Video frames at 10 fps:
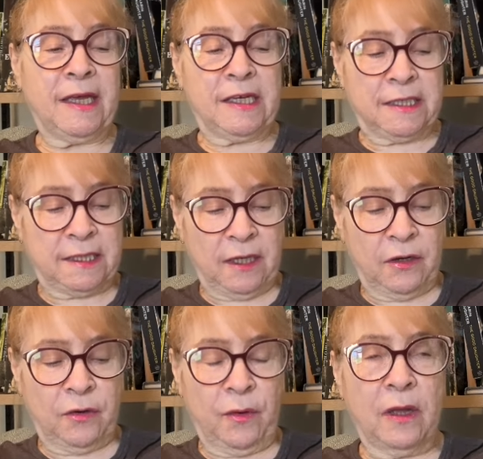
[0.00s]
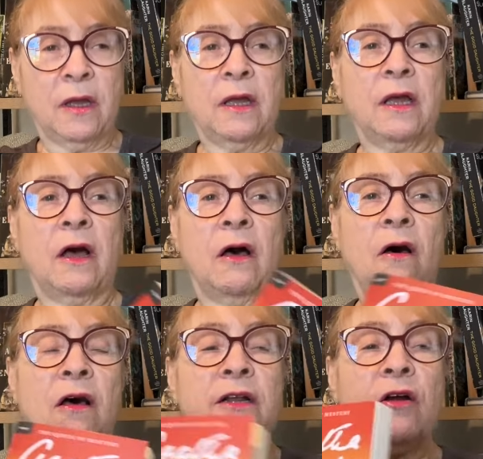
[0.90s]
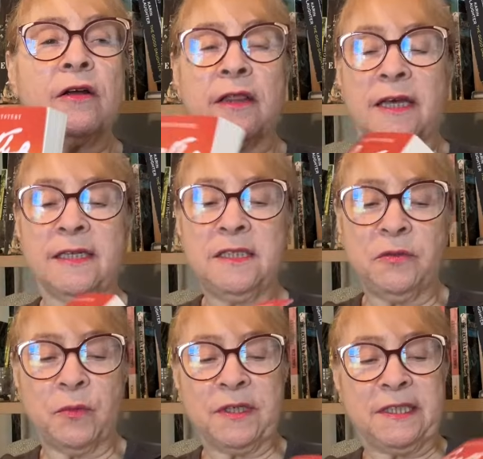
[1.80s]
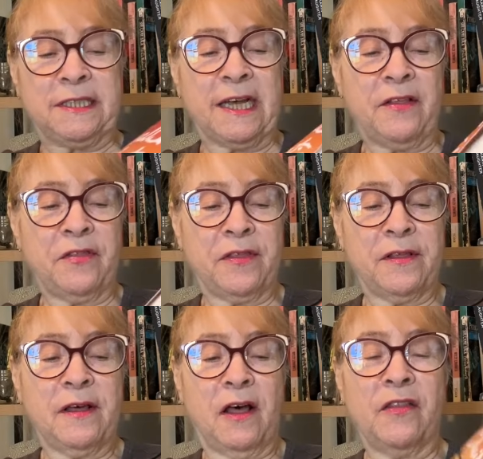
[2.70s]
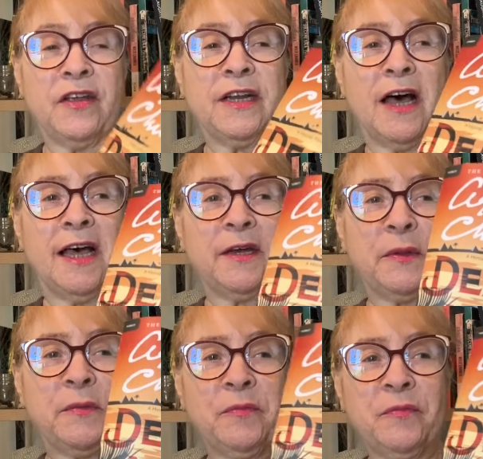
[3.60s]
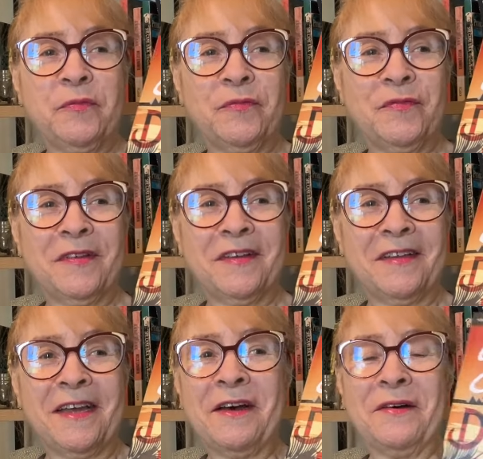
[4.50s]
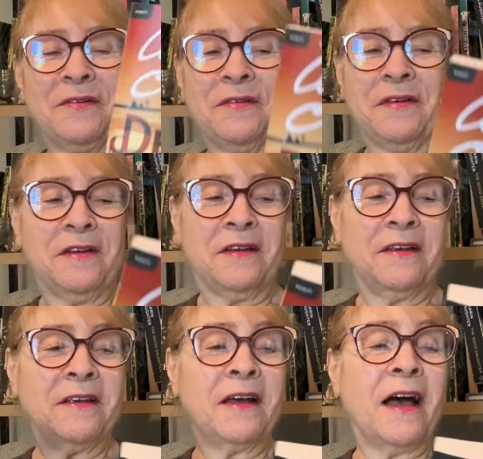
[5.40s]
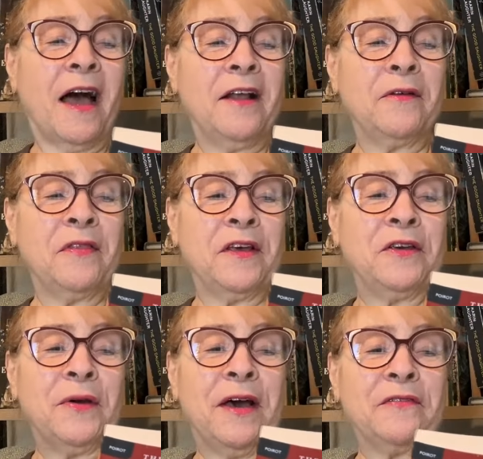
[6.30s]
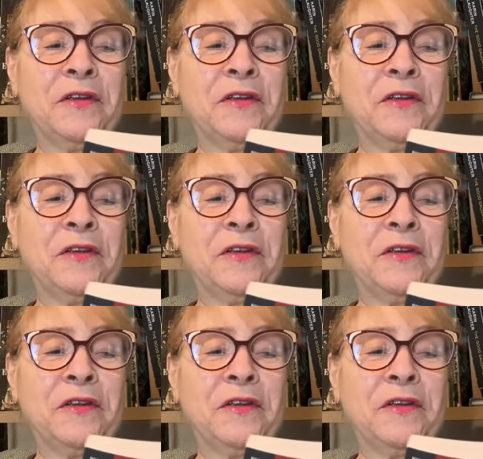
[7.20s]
So on her list was Death on the Nile. Now, I don't think you have